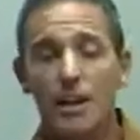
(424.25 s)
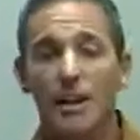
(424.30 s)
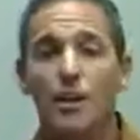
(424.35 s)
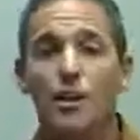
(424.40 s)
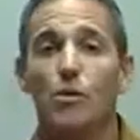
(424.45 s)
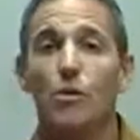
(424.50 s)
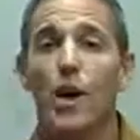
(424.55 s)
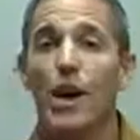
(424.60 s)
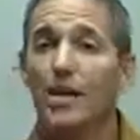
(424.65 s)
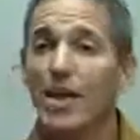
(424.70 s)

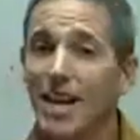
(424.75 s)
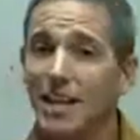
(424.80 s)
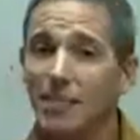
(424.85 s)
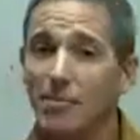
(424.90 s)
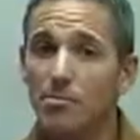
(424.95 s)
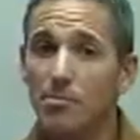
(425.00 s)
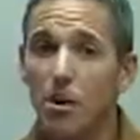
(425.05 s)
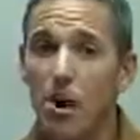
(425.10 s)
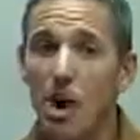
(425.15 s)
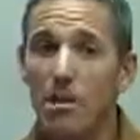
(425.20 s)
And why that's a
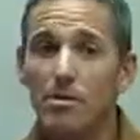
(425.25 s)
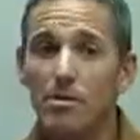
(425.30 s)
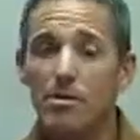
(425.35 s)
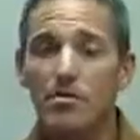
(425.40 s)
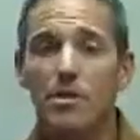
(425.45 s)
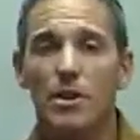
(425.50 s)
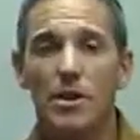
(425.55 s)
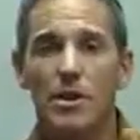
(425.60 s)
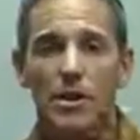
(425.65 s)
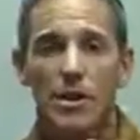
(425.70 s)
problem?
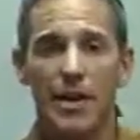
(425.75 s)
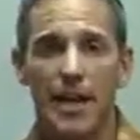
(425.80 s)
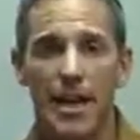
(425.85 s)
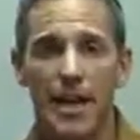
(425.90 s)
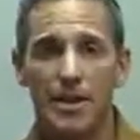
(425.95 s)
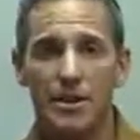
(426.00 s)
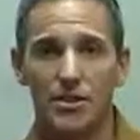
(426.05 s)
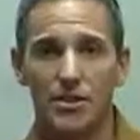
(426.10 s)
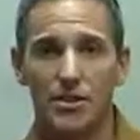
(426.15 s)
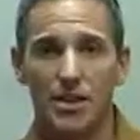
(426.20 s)

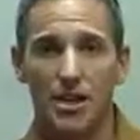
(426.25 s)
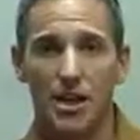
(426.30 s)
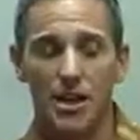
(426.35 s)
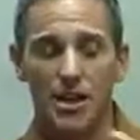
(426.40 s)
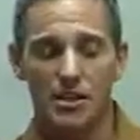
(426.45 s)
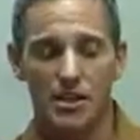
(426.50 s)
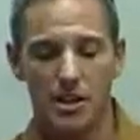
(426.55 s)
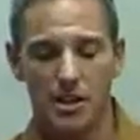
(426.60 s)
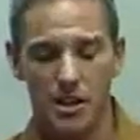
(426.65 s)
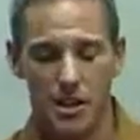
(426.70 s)
Cancer
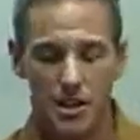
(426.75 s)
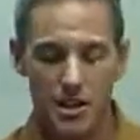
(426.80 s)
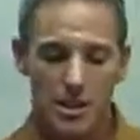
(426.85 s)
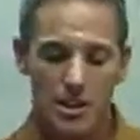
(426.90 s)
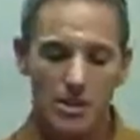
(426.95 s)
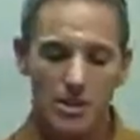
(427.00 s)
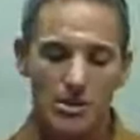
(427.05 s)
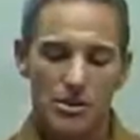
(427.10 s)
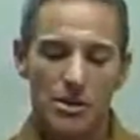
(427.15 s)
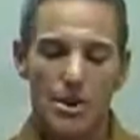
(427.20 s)
causing.
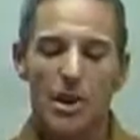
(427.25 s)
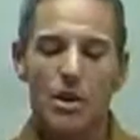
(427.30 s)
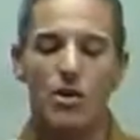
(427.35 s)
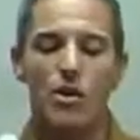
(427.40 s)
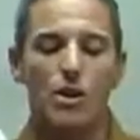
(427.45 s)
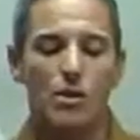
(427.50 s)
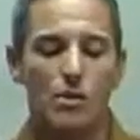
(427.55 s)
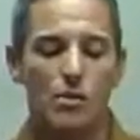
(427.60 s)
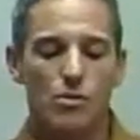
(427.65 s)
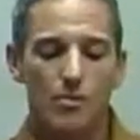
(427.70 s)
So,
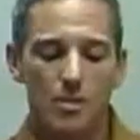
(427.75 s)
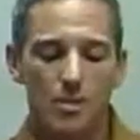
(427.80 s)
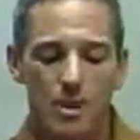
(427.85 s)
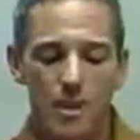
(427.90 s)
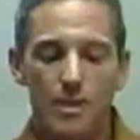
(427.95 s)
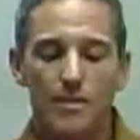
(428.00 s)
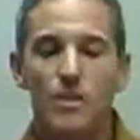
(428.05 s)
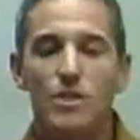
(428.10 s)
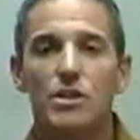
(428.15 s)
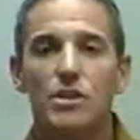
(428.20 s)

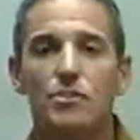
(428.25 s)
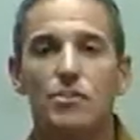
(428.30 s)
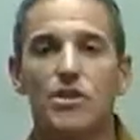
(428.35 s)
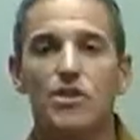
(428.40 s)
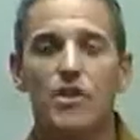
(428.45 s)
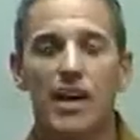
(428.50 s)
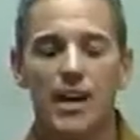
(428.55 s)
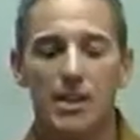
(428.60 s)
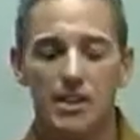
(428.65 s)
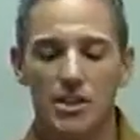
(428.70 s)
give you some
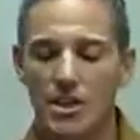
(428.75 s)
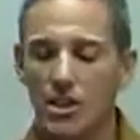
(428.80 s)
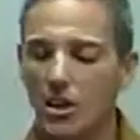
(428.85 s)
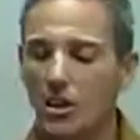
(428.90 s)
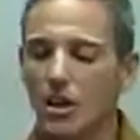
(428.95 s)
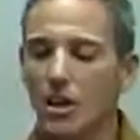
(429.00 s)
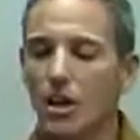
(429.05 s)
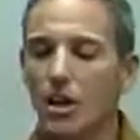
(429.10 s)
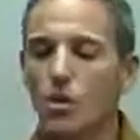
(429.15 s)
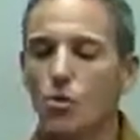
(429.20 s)
advice
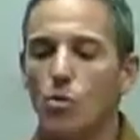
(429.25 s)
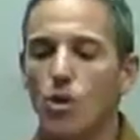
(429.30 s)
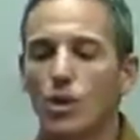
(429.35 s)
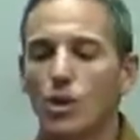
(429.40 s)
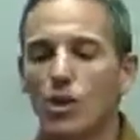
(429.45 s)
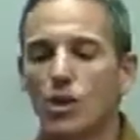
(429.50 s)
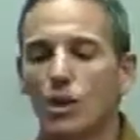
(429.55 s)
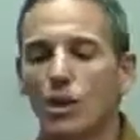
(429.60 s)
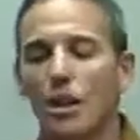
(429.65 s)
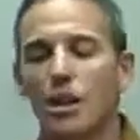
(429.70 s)
here. When
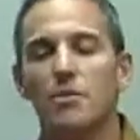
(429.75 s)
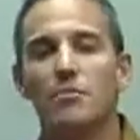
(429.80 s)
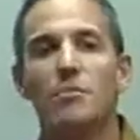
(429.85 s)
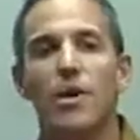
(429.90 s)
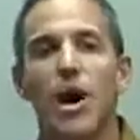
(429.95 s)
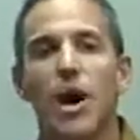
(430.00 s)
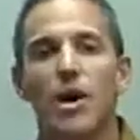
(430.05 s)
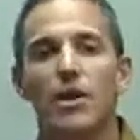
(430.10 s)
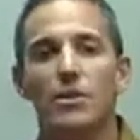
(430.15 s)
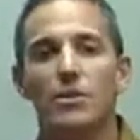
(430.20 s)
you look at
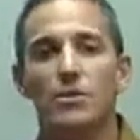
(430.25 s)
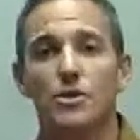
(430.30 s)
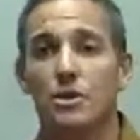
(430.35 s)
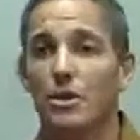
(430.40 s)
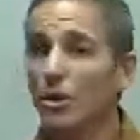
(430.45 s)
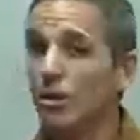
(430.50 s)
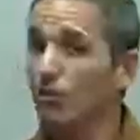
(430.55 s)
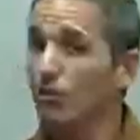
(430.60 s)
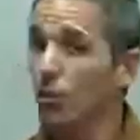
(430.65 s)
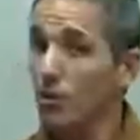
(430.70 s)
bottles,
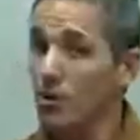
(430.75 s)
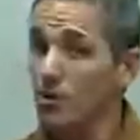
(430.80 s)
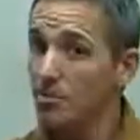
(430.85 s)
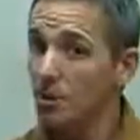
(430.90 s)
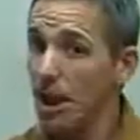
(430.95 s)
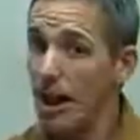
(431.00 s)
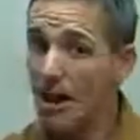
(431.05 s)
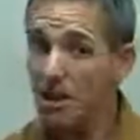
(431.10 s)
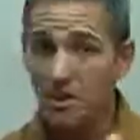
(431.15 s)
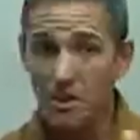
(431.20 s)
avoid
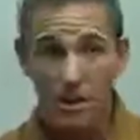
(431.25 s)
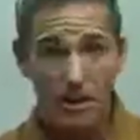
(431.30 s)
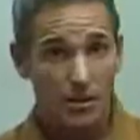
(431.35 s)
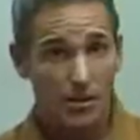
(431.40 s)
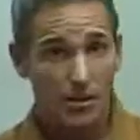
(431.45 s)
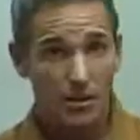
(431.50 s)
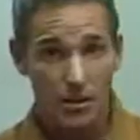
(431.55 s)
plastic